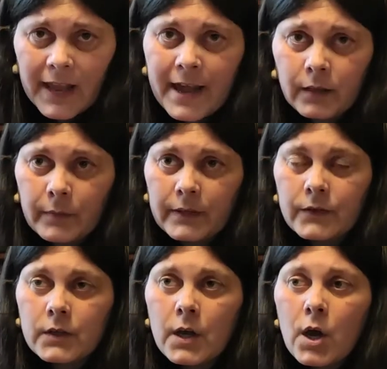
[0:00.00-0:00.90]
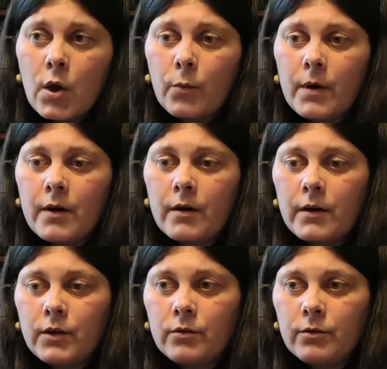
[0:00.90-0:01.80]
ailments
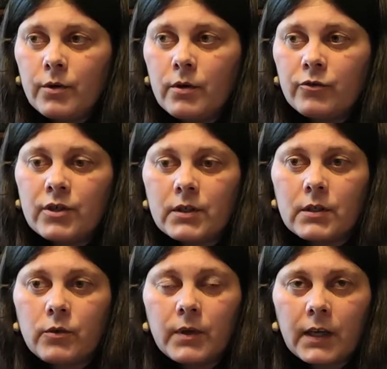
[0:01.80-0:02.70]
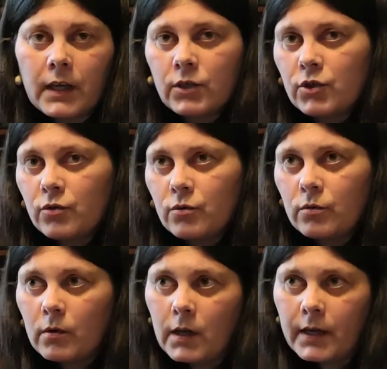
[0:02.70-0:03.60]
where you're not just looking
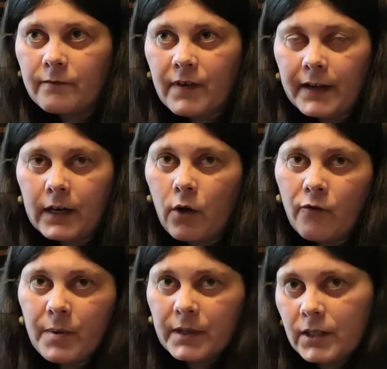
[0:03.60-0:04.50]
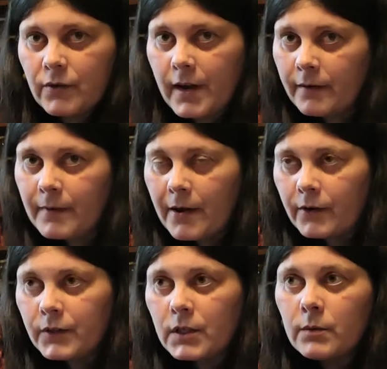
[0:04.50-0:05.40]
into like fighting off bacteria and
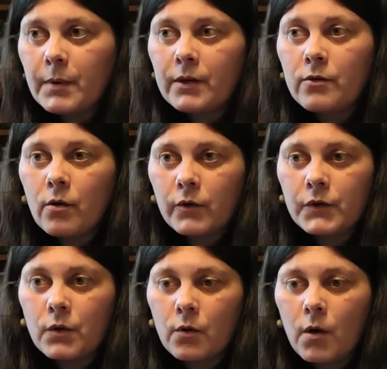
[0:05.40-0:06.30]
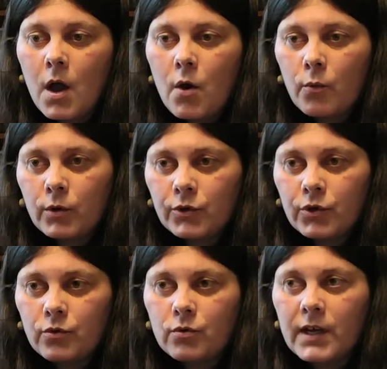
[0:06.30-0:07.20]
viruses, but you also want
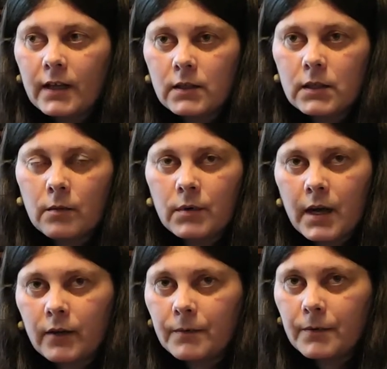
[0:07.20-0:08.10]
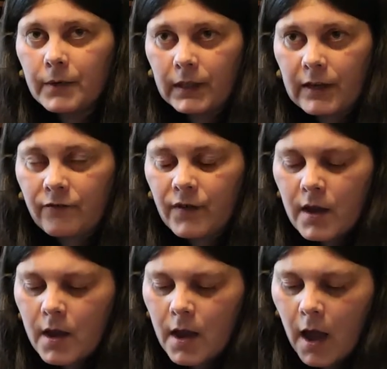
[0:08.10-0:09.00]
to get some kind of a relief.
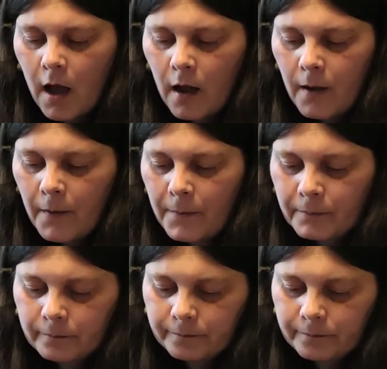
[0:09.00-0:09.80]
Um,